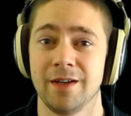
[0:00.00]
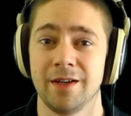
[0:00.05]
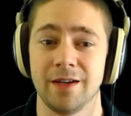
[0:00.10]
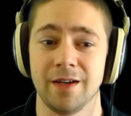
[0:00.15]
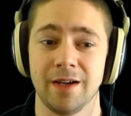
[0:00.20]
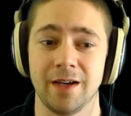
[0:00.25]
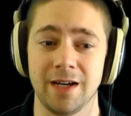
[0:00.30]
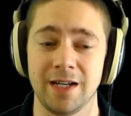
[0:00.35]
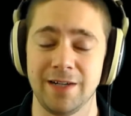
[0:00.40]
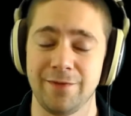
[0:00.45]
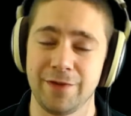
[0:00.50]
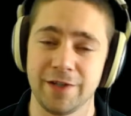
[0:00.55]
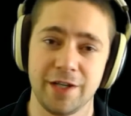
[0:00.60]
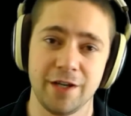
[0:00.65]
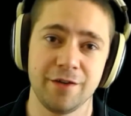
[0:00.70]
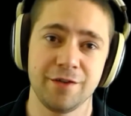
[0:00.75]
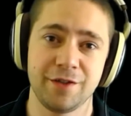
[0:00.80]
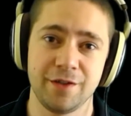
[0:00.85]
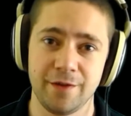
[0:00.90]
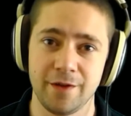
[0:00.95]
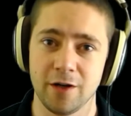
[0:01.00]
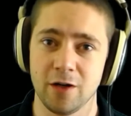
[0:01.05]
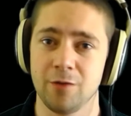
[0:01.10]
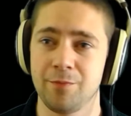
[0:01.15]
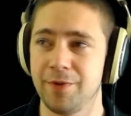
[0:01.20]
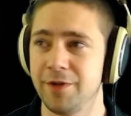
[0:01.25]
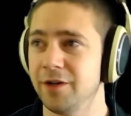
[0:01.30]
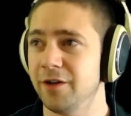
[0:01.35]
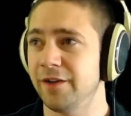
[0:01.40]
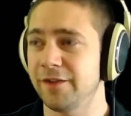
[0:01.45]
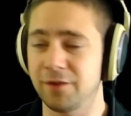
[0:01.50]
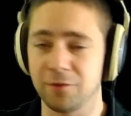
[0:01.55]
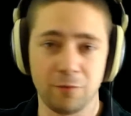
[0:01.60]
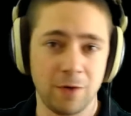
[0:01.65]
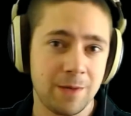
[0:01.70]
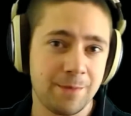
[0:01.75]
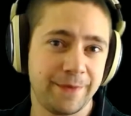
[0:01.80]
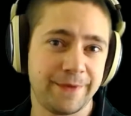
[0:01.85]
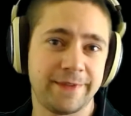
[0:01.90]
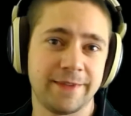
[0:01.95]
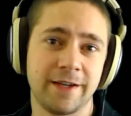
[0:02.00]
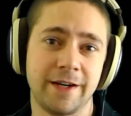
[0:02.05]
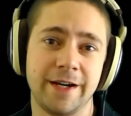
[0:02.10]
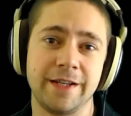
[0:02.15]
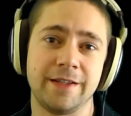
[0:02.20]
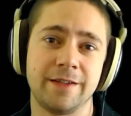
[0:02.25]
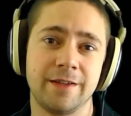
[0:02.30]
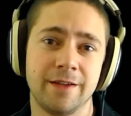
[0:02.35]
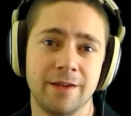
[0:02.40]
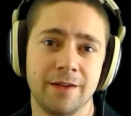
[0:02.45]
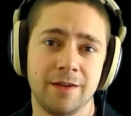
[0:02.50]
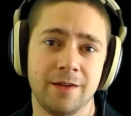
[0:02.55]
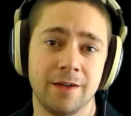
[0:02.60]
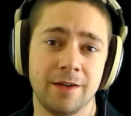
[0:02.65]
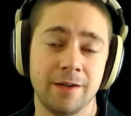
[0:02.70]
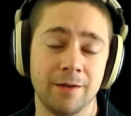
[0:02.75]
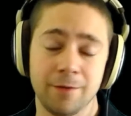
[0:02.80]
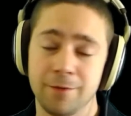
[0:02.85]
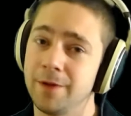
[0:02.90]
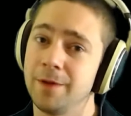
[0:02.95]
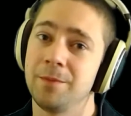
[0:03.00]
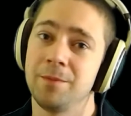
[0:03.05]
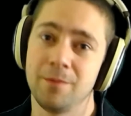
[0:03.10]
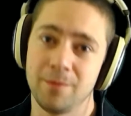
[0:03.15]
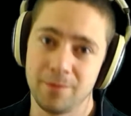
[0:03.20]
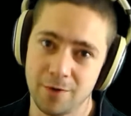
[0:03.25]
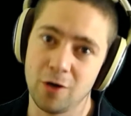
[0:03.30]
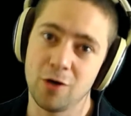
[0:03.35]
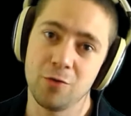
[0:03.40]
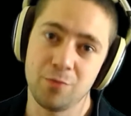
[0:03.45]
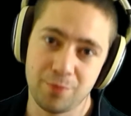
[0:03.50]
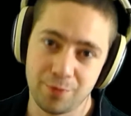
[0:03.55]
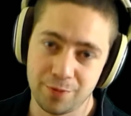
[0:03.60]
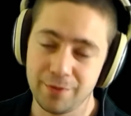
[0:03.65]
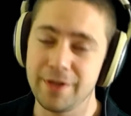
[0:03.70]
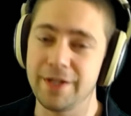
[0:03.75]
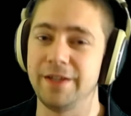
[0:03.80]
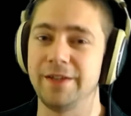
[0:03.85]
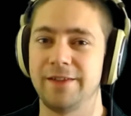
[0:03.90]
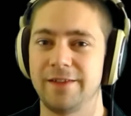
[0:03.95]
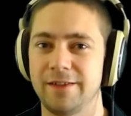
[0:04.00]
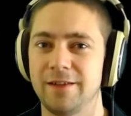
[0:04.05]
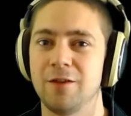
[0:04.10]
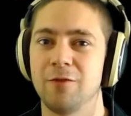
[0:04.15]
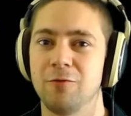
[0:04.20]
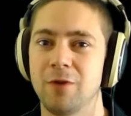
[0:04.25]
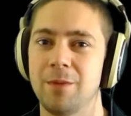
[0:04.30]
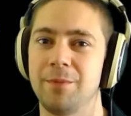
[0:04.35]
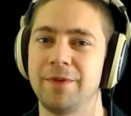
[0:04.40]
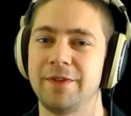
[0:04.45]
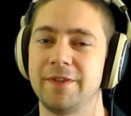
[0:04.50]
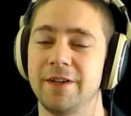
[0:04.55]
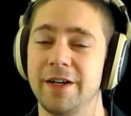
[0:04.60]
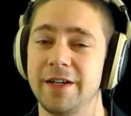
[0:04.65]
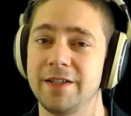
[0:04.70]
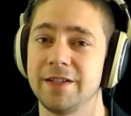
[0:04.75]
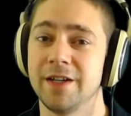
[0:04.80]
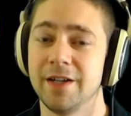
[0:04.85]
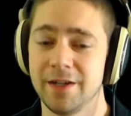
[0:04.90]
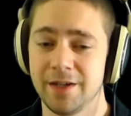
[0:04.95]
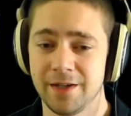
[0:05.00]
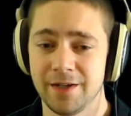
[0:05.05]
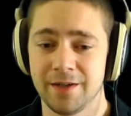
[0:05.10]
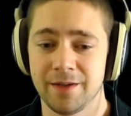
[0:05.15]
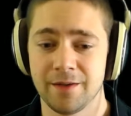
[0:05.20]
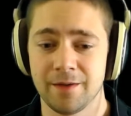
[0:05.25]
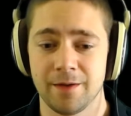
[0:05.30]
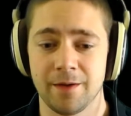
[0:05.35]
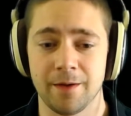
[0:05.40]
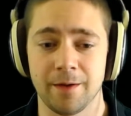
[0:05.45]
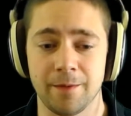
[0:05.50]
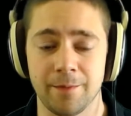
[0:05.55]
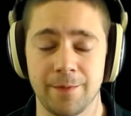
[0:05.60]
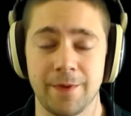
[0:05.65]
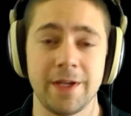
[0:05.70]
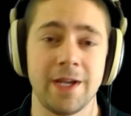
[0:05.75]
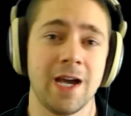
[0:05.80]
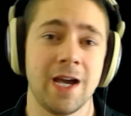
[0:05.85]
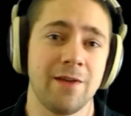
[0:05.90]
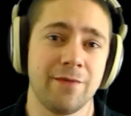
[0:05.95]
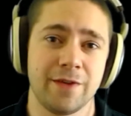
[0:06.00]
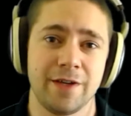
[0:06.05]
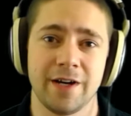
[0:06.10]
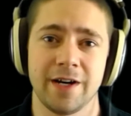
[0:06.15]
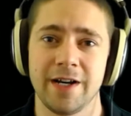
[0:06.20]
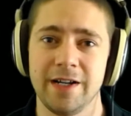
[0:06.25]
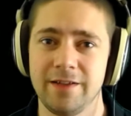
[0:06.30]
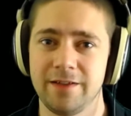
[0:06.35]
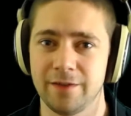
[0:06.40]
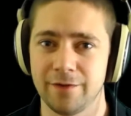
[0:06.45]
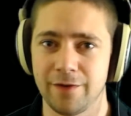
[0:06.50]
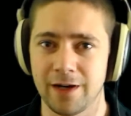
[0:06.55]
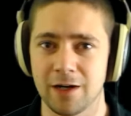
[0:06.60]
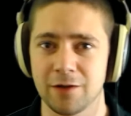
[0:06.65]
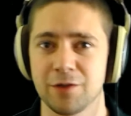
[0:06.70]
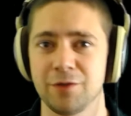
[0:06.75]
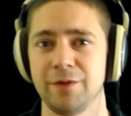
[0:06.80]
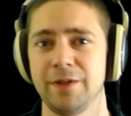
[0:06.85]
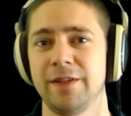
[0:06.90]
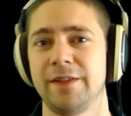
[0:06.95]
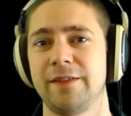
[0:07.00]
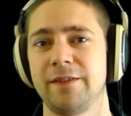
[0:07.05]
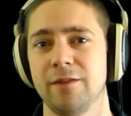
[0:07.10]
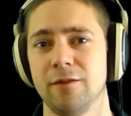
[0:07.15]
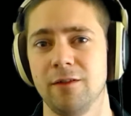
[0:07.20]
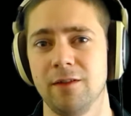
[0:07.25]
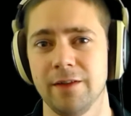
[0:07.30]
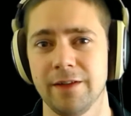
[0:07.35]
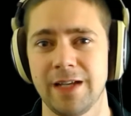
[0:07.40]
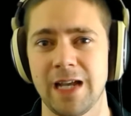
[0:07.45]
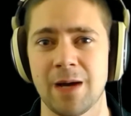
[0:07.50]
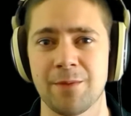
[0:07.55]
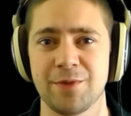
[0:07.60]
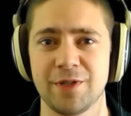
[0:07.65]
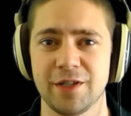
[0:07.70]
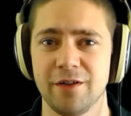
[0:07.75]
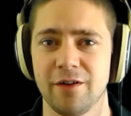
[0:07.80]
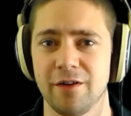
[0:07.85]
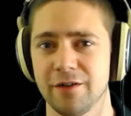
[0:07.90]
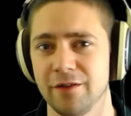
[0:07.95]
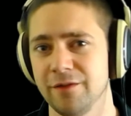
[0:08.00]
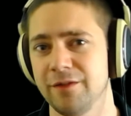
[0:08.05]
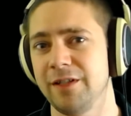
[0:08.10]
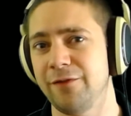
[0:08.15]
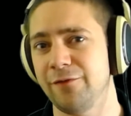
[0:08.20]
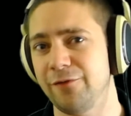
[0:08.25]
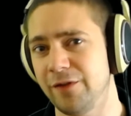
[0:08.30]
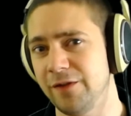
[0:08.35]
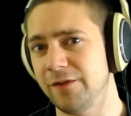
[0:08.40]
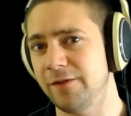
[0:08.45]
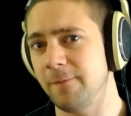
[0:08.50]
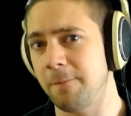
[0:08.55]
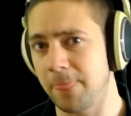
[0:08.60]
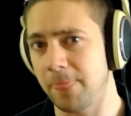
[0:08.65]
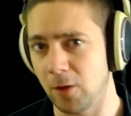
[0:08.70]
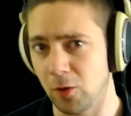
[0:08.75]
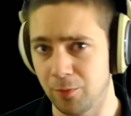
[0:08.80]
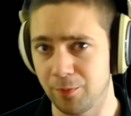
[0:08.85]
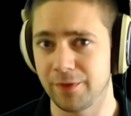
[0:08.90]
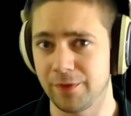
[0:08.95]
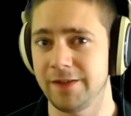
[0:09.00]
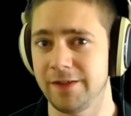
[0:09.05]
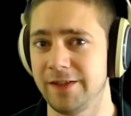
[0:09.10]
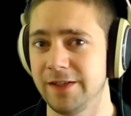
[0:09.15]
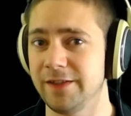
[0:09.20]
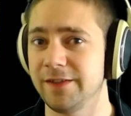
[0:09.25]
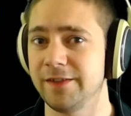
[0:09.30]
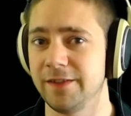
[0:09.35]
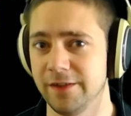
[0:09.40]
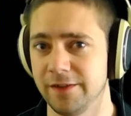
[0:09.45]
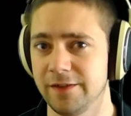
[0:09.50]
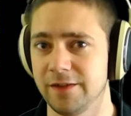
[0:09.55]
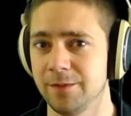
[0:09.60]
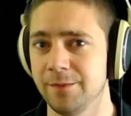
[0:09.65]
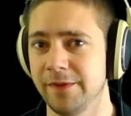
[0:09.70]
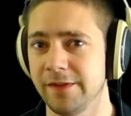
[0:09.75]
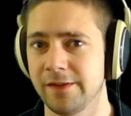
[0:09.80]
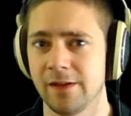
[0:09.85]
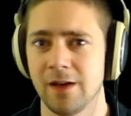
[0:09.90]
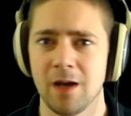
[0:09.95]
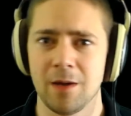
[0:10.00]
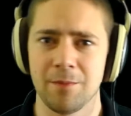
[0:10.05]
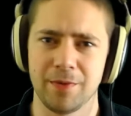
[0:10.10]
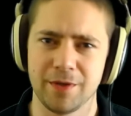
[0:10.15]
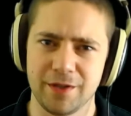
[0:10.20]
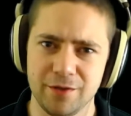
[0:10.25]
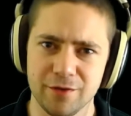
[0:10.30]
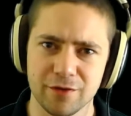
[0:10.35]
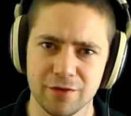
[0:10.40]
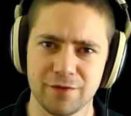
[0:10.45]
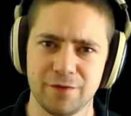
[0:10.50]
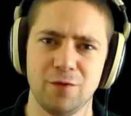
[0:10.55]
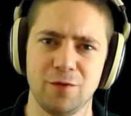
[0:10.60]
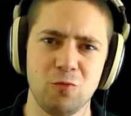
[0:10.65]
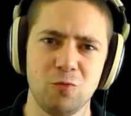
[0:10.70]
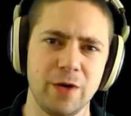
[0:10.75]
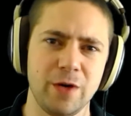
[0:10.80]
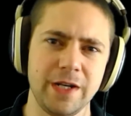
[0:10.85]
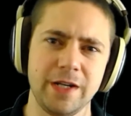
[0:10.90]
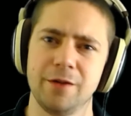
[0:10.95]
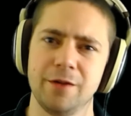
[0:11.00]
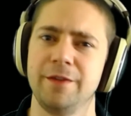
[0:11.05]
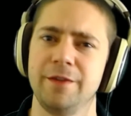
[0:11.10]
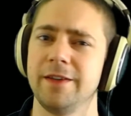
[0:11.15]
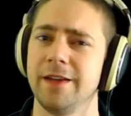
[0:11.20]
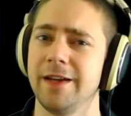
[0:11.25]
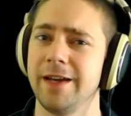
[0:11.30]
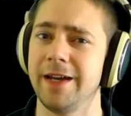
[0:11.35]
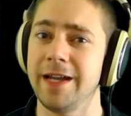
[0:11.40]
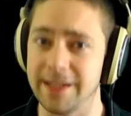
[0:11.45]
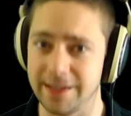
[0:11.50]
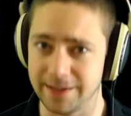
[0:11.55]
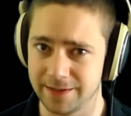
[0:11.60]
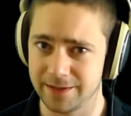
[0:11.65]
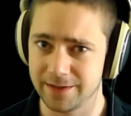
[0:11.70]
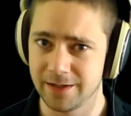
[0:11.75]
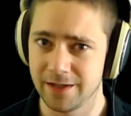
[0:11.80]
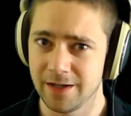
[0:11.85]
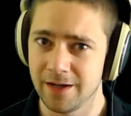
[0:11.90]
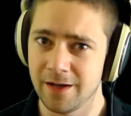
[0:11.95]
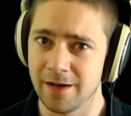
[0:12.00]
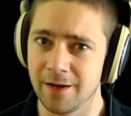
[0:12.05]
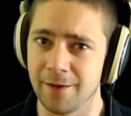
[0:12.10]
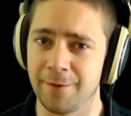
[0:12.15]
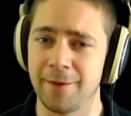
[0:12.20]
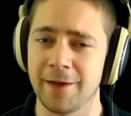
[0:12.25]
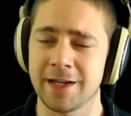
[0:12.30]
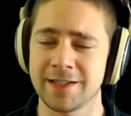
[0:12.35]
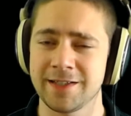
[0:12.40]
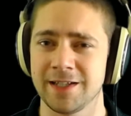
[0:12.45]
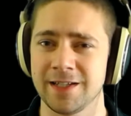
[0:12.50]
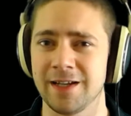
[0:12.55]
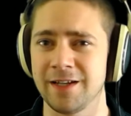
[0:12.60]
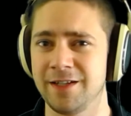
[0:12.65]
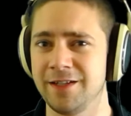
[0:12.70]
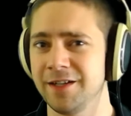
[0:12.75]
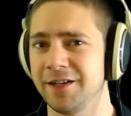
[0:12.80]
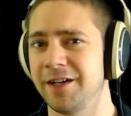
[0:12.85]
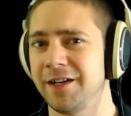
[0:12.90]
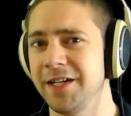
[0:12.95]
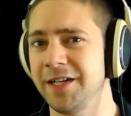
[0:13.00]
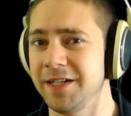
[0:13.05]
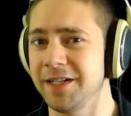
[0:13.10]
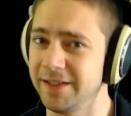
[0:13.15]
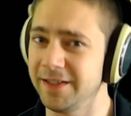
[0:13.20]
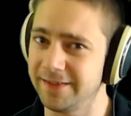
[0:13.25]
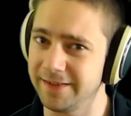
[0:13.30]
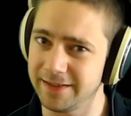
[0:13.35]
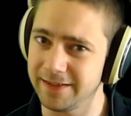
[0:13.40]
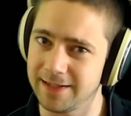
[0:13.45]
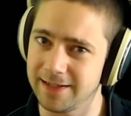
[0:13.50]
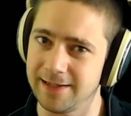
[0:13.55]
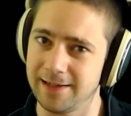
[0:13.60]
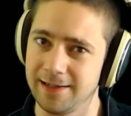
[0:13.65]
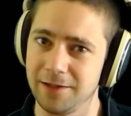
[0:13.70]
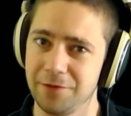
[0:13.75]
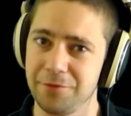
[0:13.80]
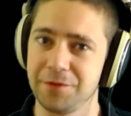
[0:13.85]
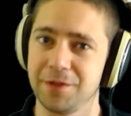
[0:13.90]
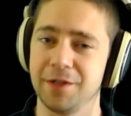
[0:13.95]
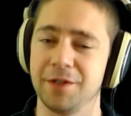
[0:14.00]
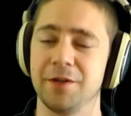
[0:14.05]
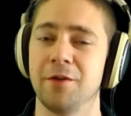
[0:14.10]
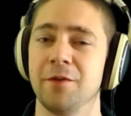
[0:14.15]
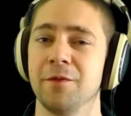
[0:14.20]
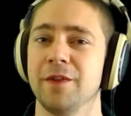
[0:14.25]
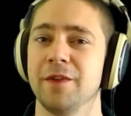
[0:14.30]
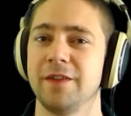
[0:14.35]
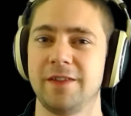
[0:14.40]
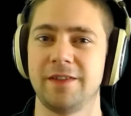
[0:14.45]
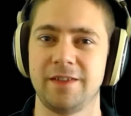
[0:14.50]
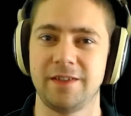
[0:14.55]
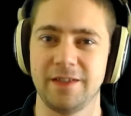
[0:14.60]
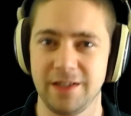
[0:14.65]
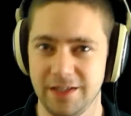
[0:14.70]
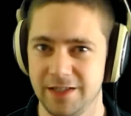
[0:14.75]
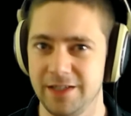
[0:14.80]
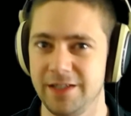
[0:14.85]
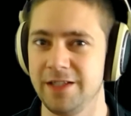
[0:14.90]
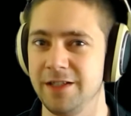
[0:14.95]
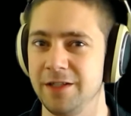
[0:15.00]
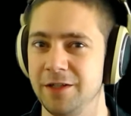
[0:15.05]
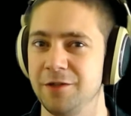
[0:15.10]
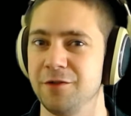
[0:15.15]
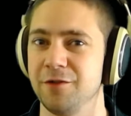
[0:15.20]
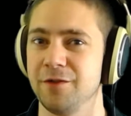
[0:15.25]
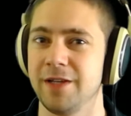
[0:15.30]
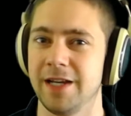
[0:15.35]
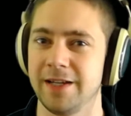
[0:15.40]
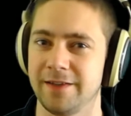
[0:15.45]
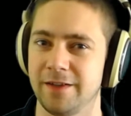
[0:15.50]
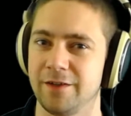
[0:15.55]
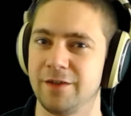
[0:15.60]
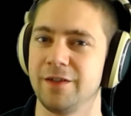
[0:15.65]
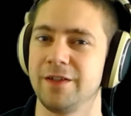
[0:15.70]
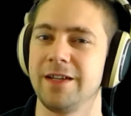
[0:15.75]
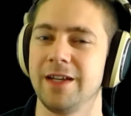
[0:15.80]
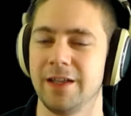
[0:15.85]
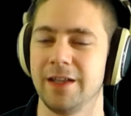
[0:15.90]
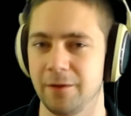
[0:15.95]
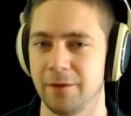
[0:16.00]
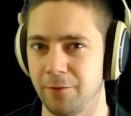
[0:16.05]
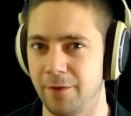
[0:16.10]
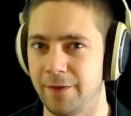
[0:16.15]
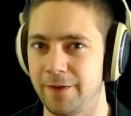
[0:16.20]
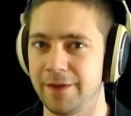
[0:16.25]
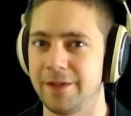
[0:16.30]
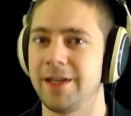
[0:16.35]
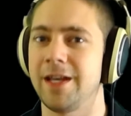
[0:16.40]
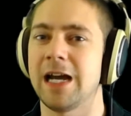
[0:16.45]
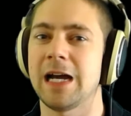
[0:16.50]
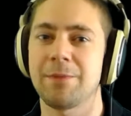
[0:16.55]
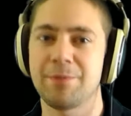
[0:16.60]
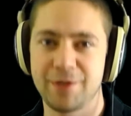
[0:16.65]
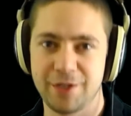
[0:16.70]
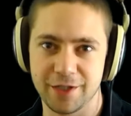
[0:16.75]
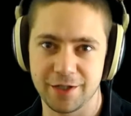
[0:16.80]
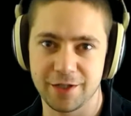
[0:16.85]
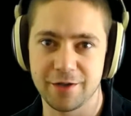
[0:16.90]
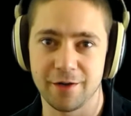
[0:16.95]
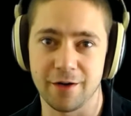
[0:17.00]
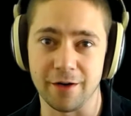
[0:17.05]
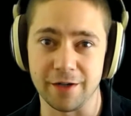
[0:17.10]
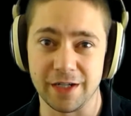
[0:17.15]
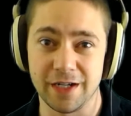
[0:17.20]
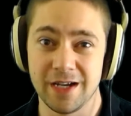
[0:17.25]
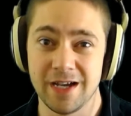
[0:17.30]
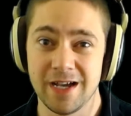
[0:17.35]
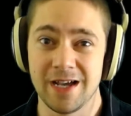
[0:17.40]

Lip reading: And if you go to the OPR's website, the OPR's website, they have guides of how to install the capture card on different operating systems, but not for Windows 8. That guide is included on the CD you get together with the capture card.